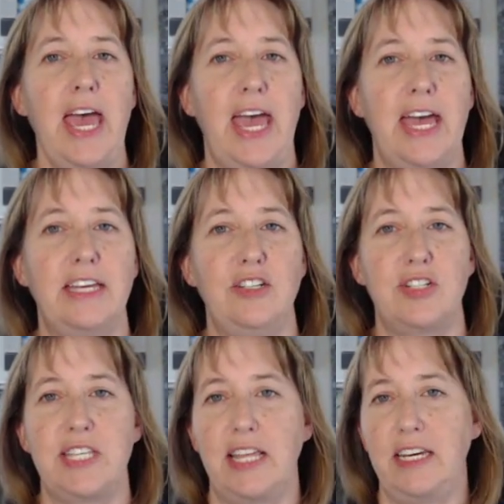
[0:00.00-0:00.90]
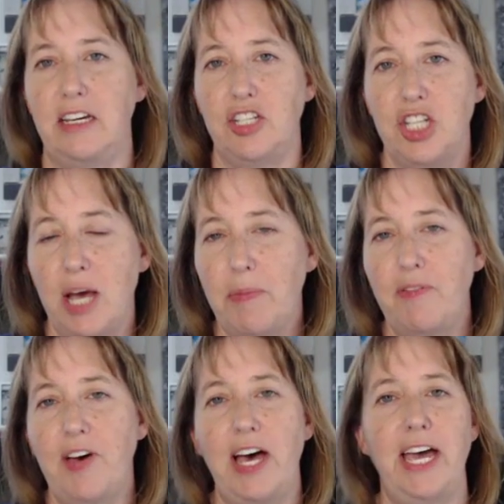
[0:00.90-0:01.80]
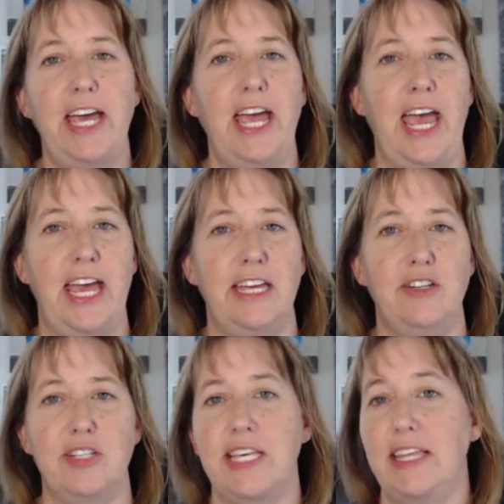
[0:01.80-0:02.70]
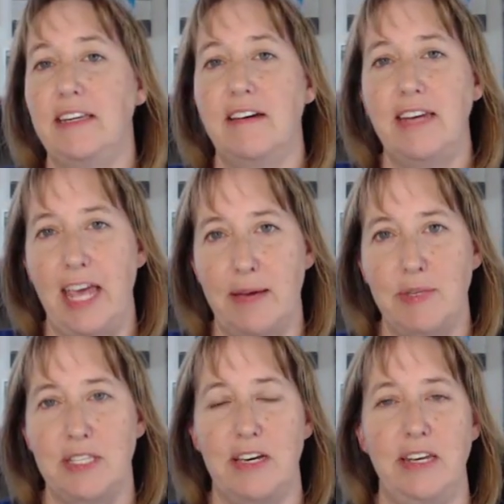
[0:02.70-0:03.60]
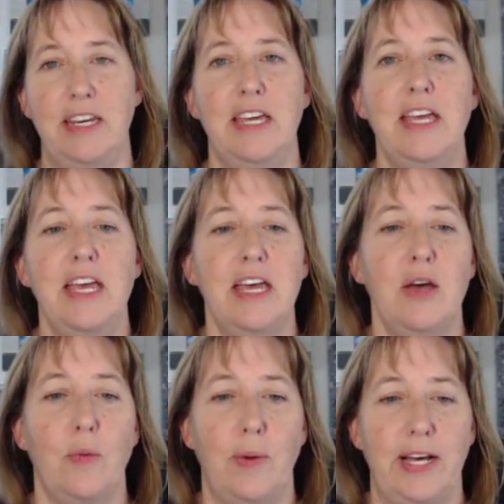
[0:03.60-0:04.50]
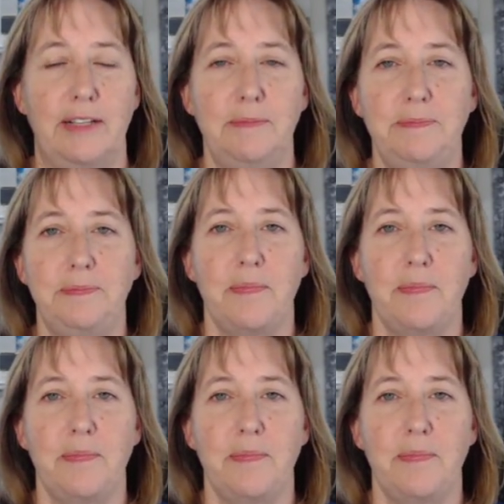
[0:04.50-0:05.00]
and you're selling on Shopify and you're selling on Amazon. Well,